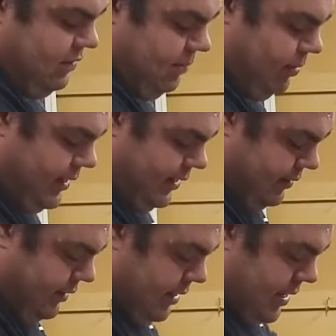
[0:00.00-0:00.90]
to plate
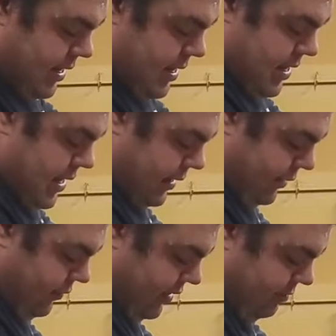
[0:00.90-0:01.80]
on the
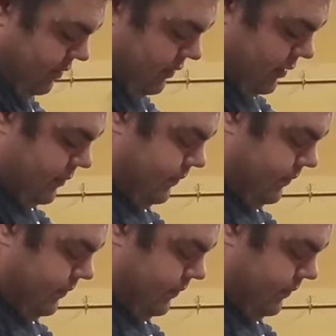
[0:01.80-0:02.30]
transmission.